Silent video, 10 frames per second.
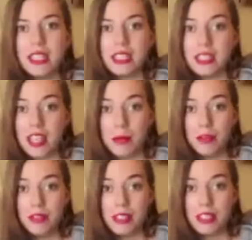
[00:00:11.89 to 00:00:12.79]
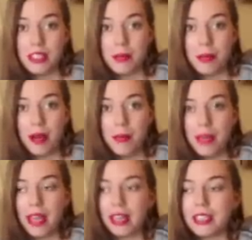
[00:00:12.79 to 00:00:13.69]
it's a type of insulin pump
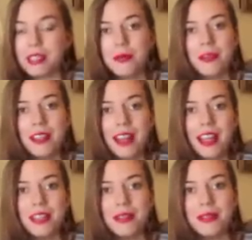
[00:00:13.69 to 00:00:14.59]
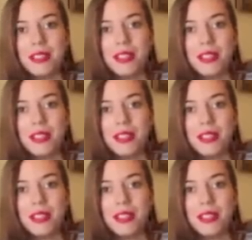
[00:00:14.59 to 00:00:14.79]
and it's the one that I use.